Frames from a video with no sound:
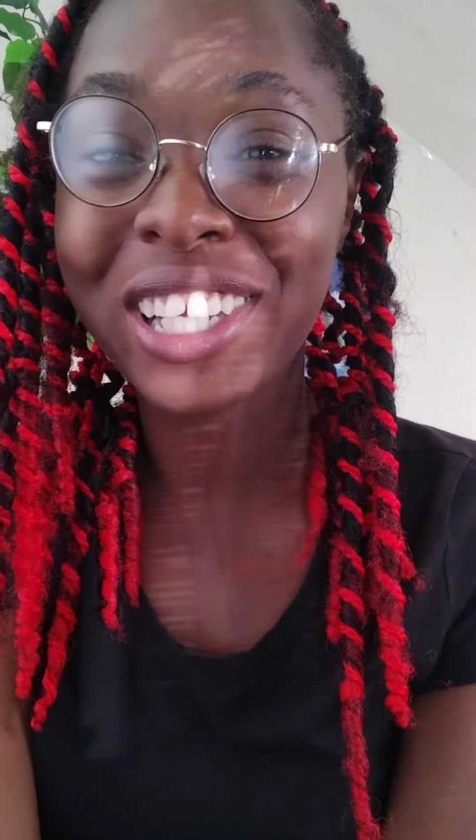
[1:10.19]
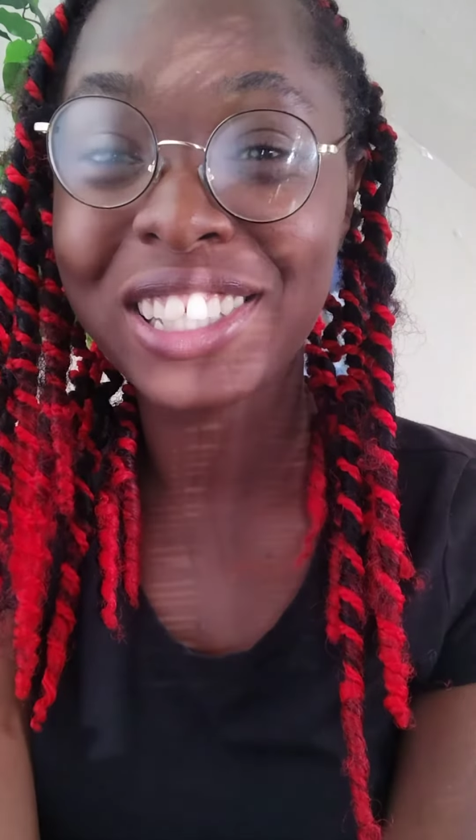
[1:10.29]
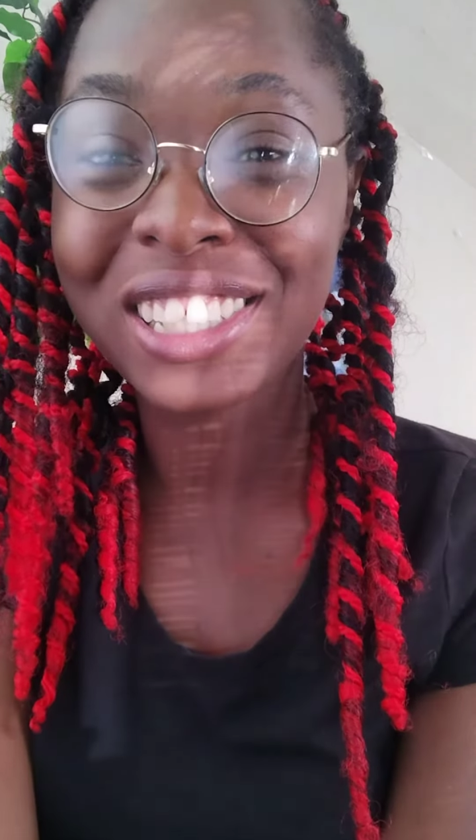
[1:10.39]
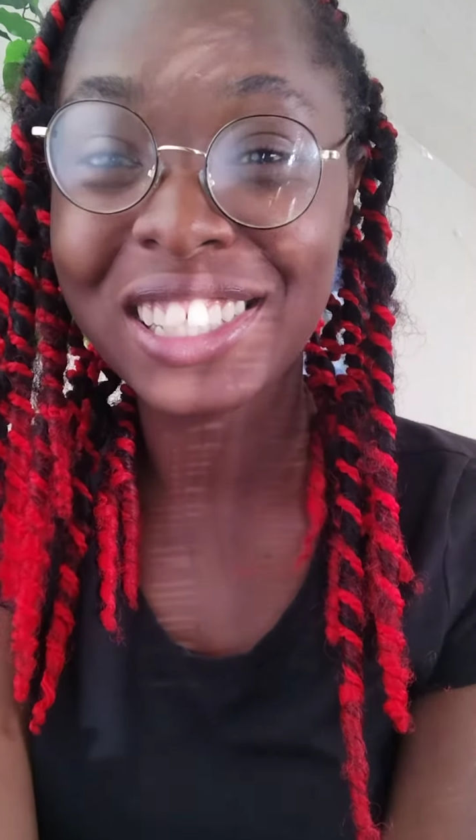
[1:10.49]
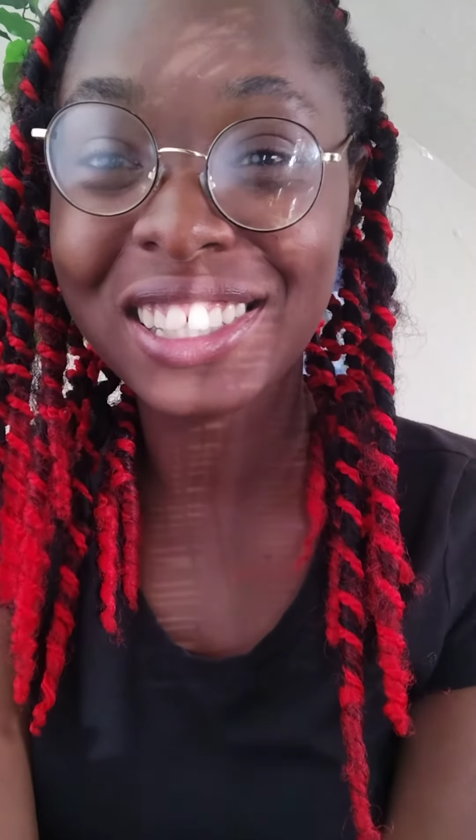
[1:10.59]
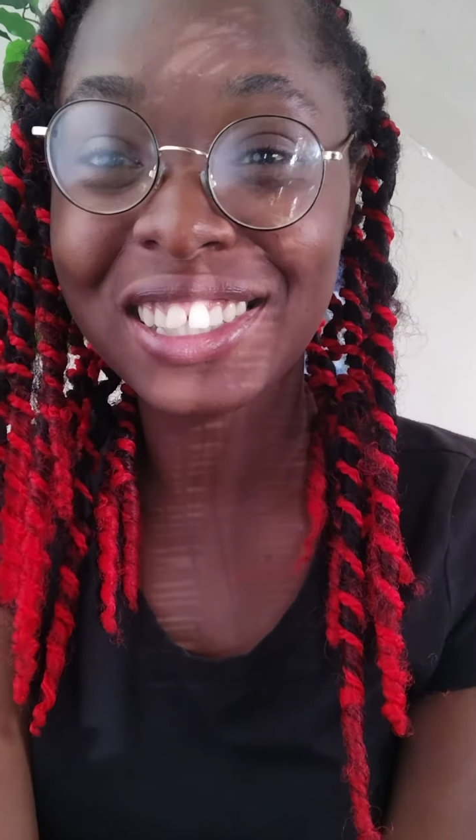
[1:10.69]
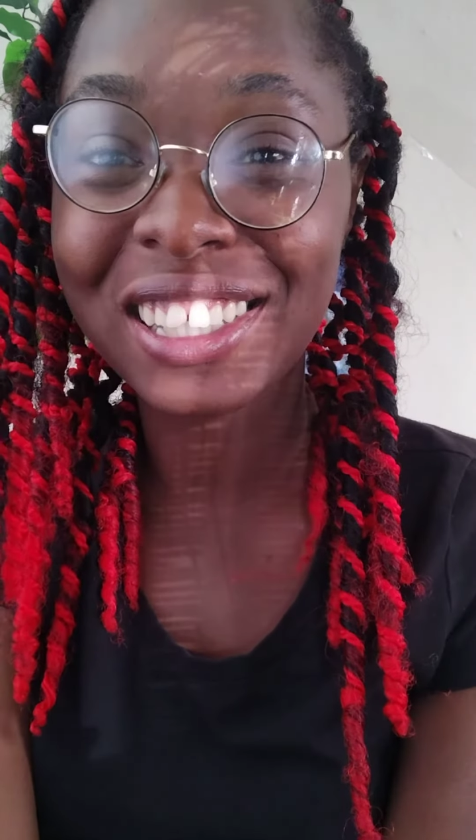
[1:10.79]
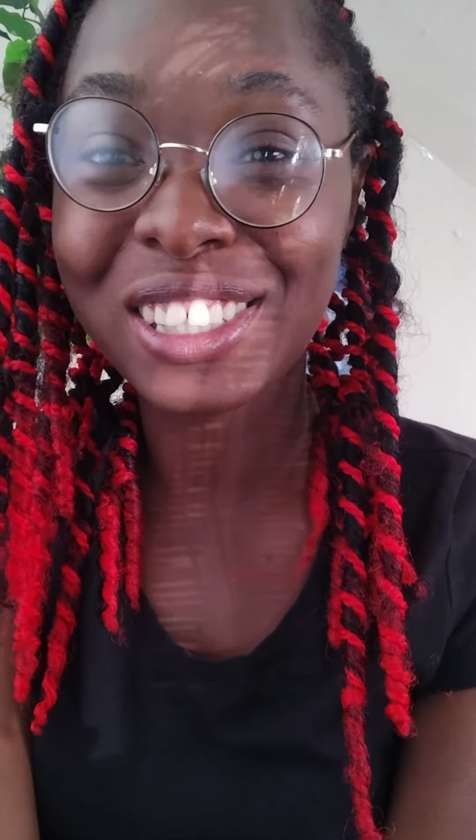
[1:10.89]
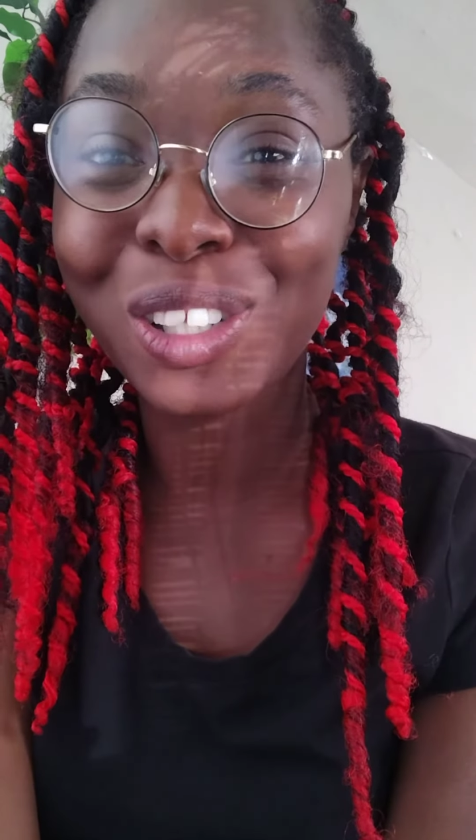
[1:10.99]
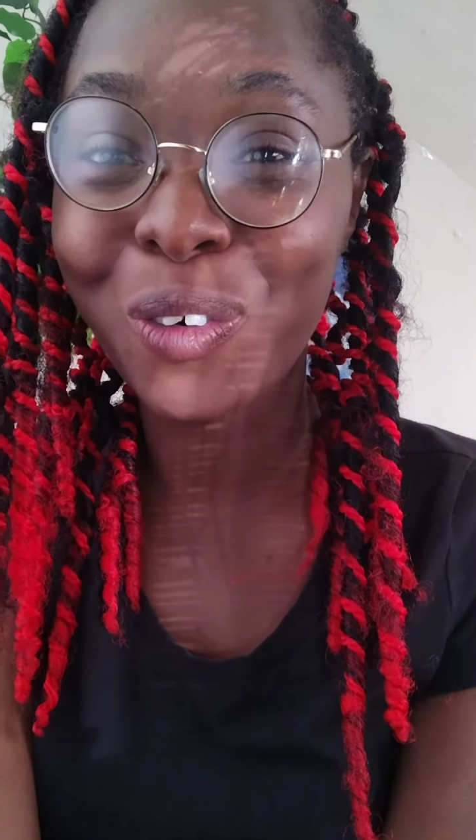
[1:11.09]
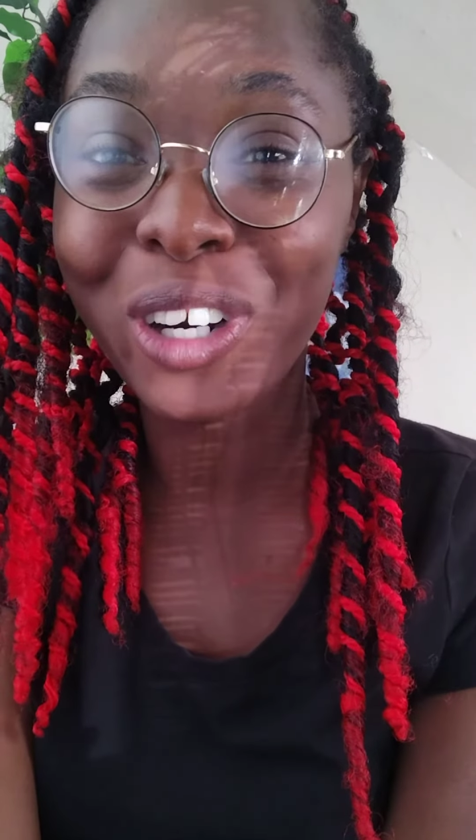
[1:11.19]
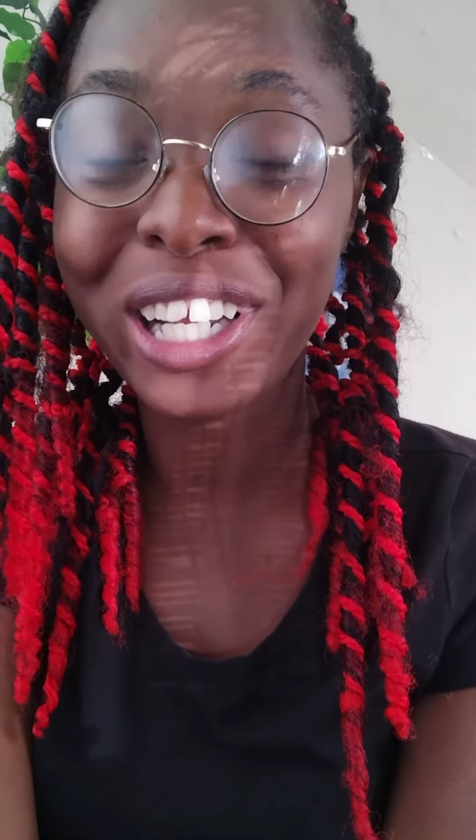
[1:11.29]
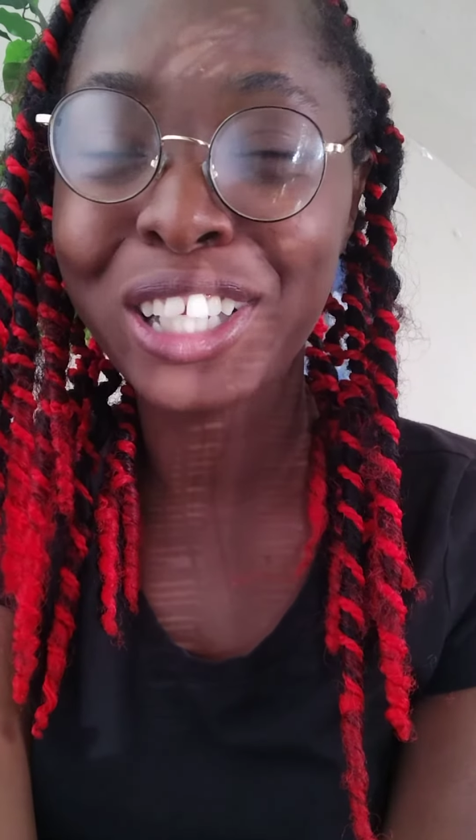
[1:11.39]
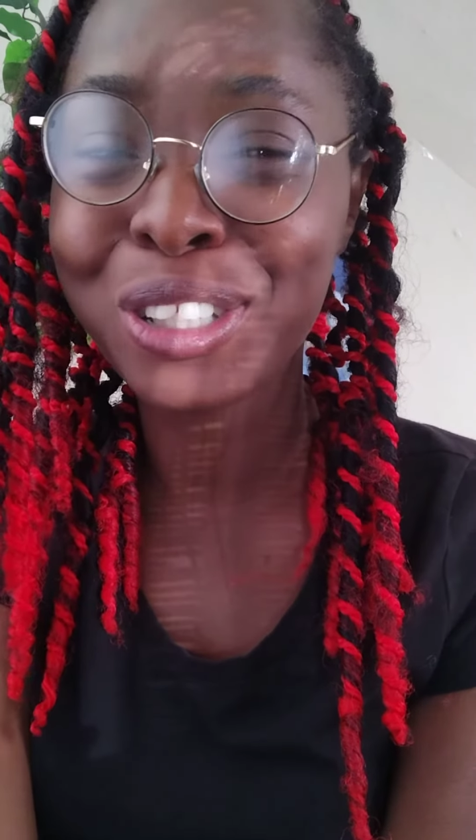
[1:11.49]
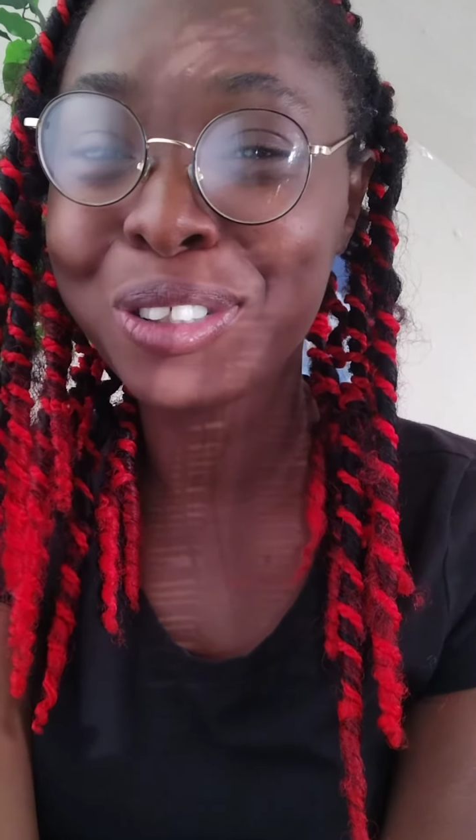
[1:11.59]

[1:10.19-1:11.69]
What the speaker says: that Jesus is Lord and